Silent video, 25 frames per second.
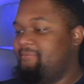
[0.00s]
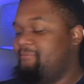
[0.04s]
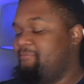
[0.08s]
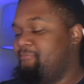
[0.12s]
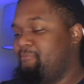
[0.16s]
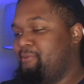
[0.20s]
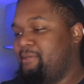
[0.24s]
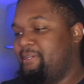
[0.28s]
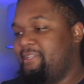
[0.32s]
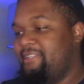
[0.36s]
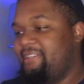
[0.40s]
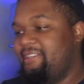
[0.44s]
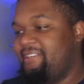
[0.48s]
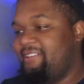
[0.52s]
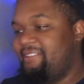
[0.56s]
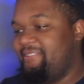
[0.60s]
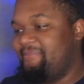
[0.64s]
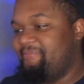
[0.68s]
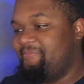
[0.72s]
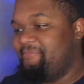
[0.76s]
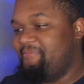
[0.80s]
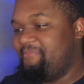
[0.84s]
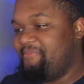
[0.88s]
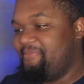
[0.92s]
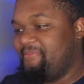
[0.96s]
But
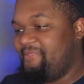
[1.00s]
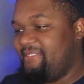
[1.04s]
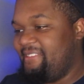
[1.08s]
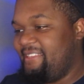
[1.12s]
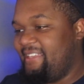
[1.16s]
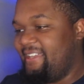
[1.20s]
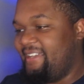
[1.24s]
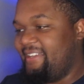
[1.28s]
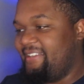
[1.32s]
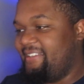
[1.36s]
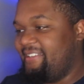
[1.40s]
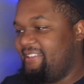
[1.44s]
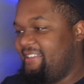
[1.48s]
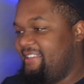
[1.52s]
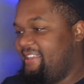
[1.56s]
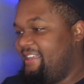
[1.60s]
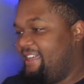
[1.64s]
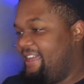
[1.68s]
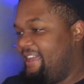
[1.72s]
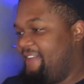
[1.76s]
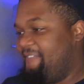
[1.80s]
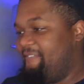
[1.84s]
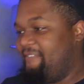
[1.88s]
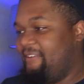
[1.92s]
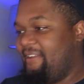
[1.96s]
yeah,
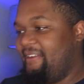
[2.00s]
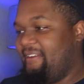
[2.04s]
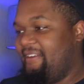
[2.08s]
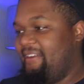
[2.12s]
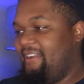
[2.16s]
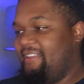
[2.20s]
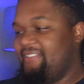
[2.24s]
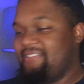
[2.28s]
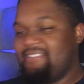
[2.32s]
figure I'll